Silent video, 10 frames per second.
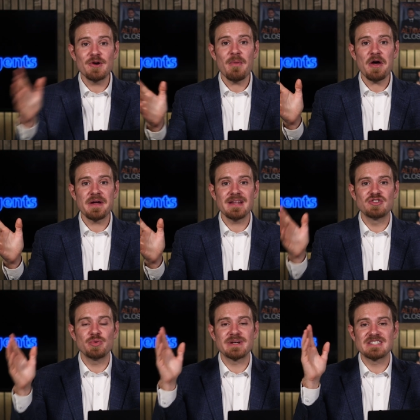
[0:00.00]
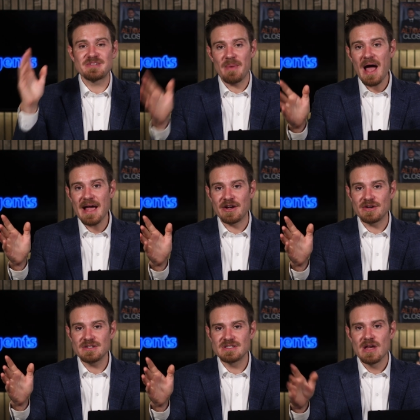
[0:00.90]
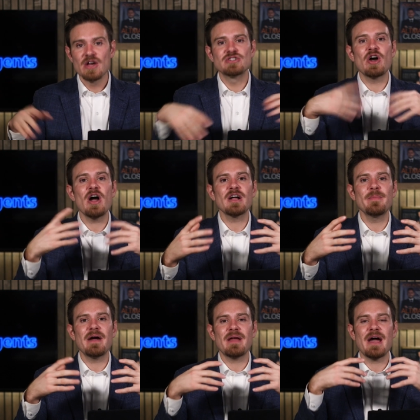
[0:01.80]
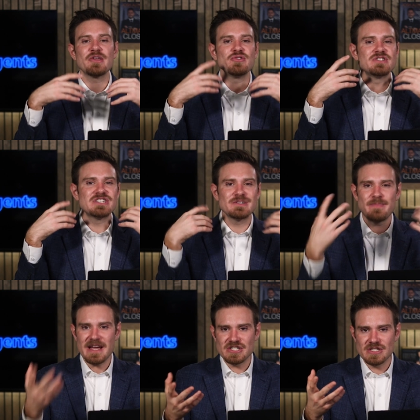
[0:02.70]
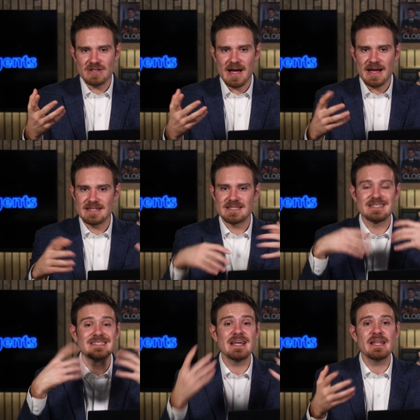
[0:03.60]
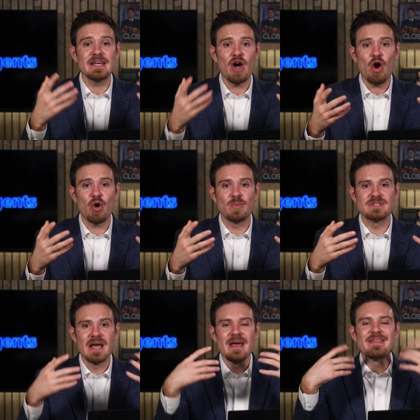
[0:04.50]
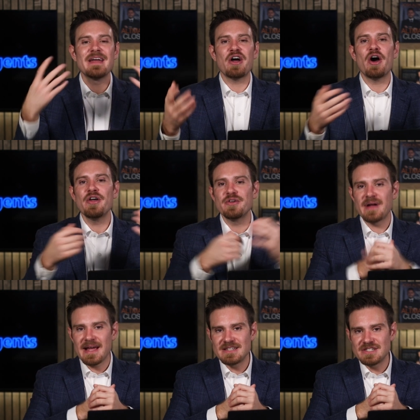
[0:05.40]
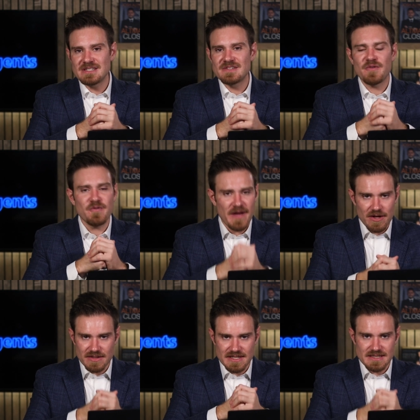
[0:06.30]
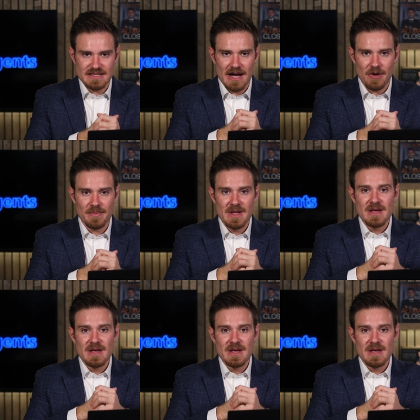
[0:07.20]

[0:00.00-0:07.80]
you're marketing to expireds, talk about how you specialize in selling homes that other agents failed to sell.